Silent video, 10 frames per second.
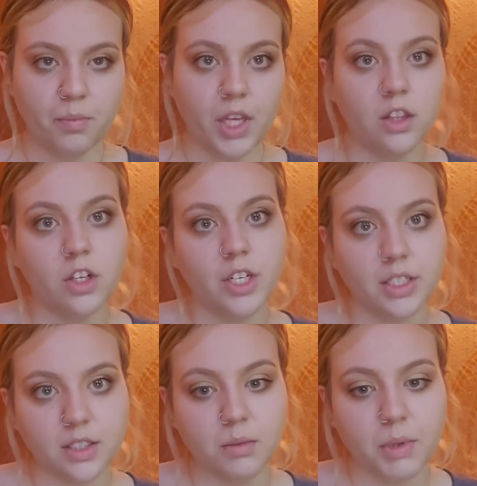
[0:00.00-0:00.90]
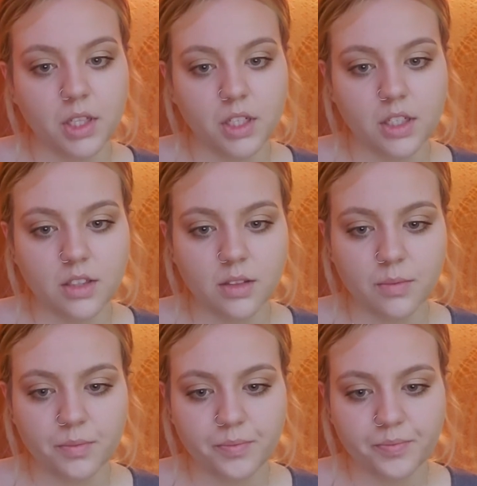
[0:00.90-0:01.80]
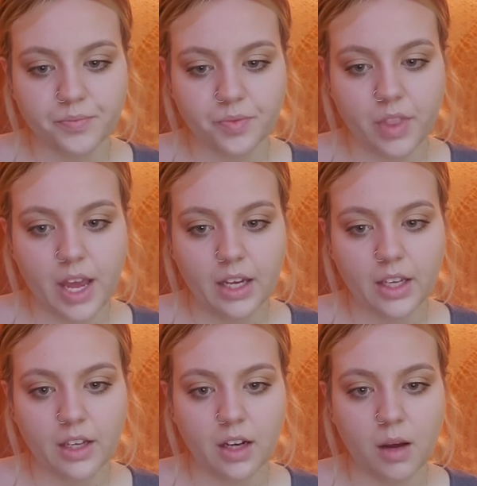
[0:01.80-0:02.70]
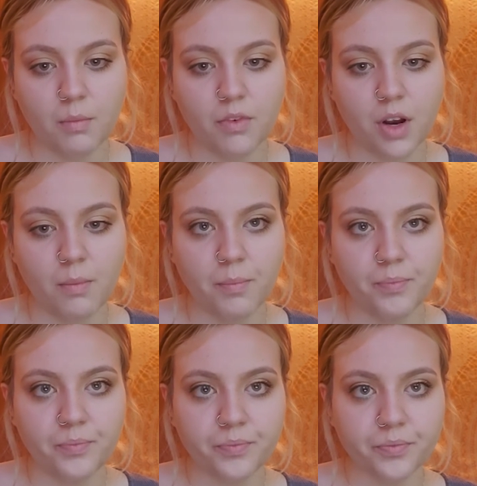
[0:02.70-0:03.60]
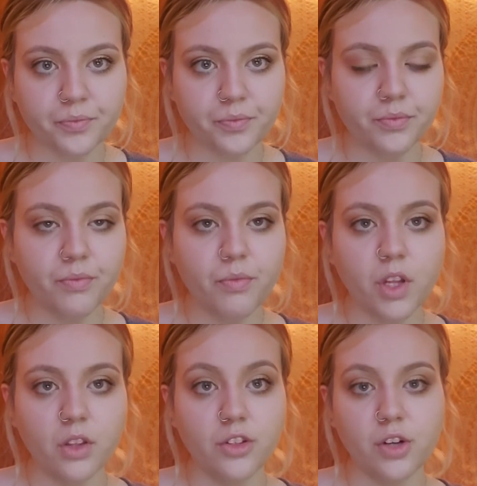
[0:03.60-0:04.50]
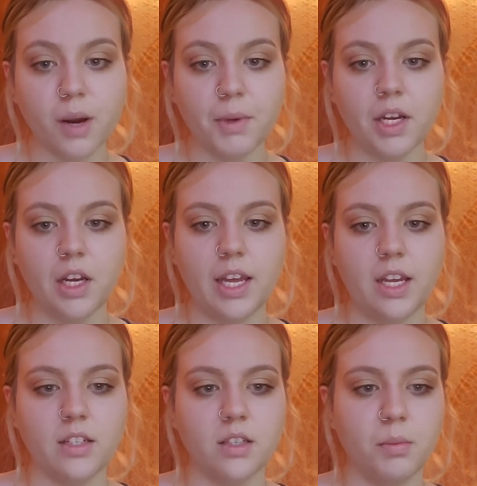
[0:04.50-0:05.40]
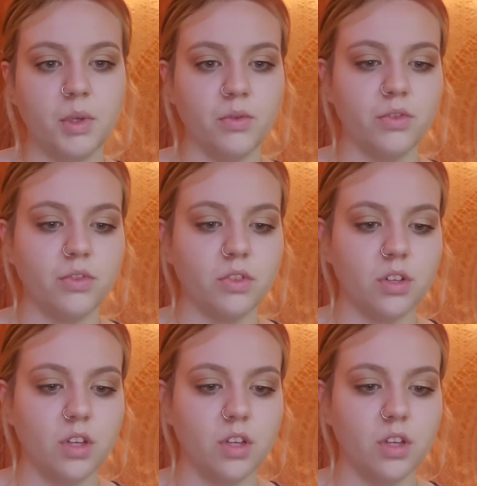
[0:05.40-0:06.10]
like learning disabilities that can come from the trauma and abuse.